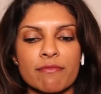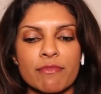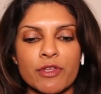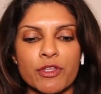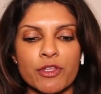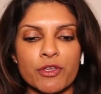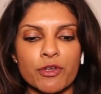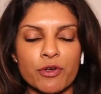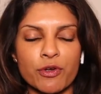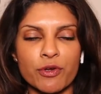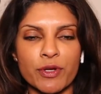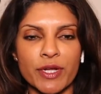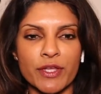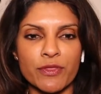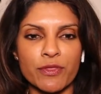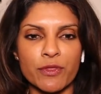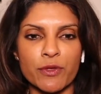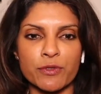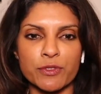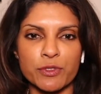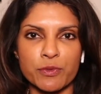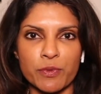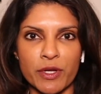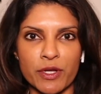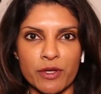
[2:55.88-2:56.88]
you create
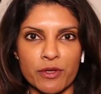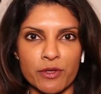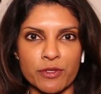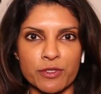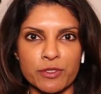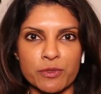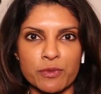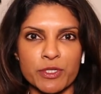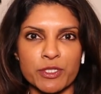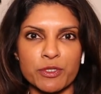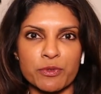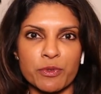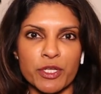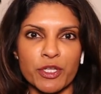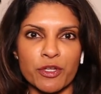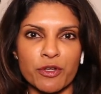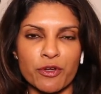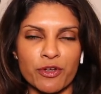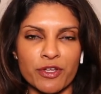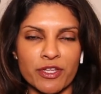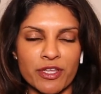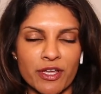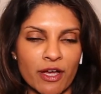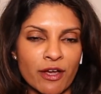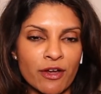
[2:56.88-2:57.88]
those wrinkles, which when
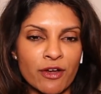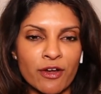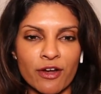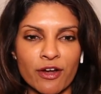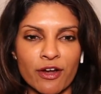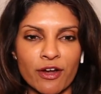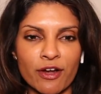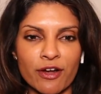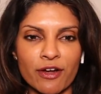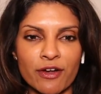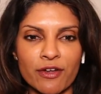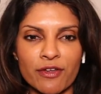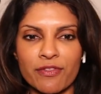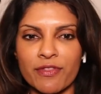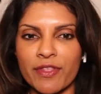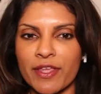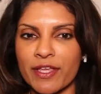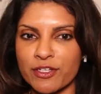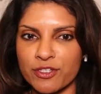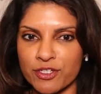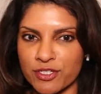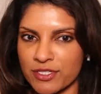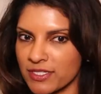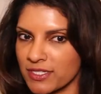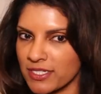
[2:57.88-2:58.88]
you're younger,
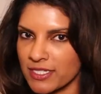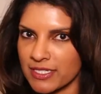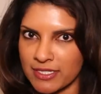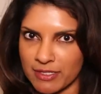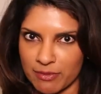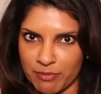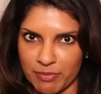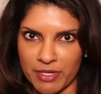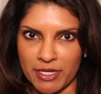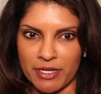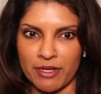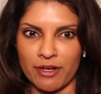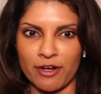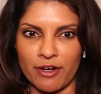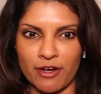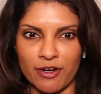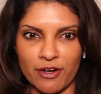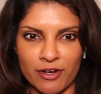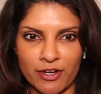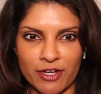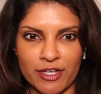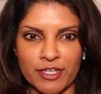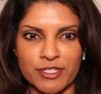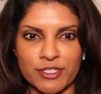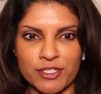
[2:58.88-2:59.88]
they just
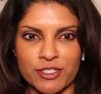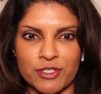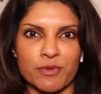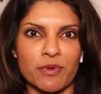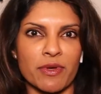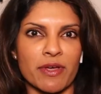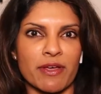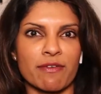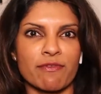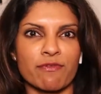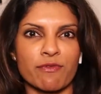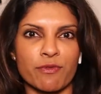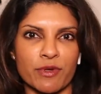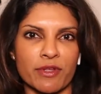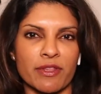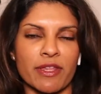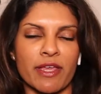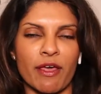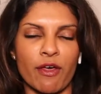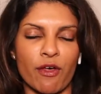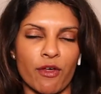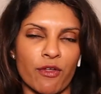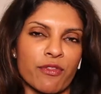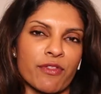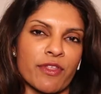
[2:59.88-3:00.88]
disappear because you have
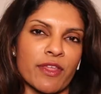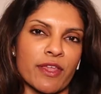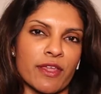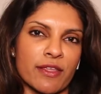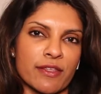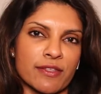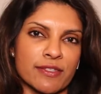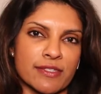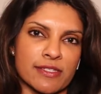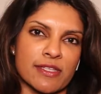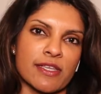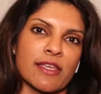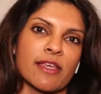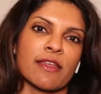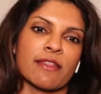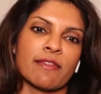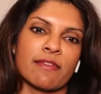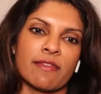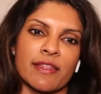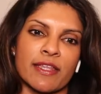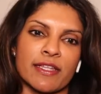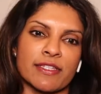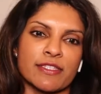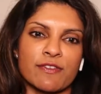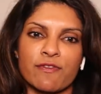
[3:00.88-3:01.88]
really healthy
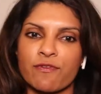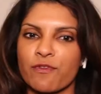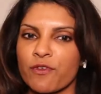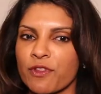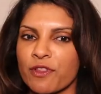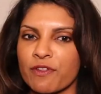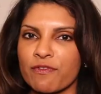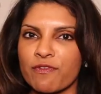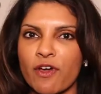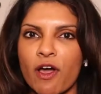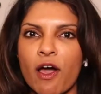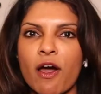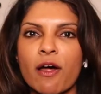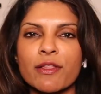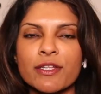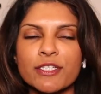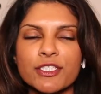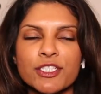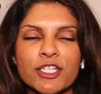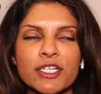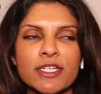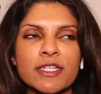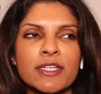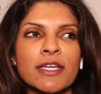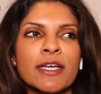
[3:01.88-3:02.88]
skin that's full of
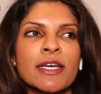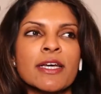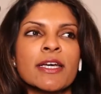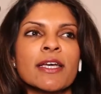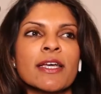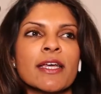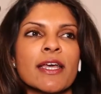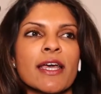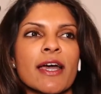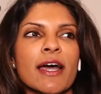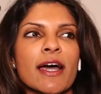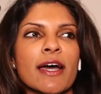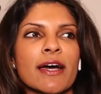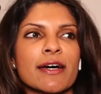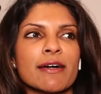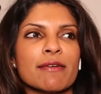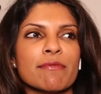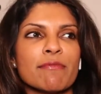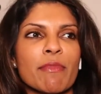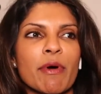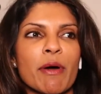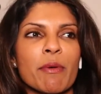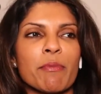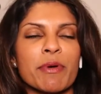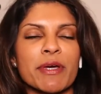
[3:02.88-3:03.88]
collagen.
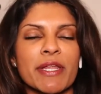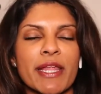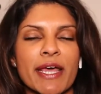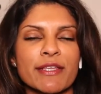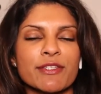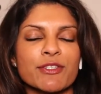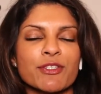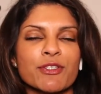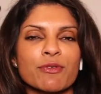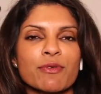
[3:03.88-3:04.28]
But as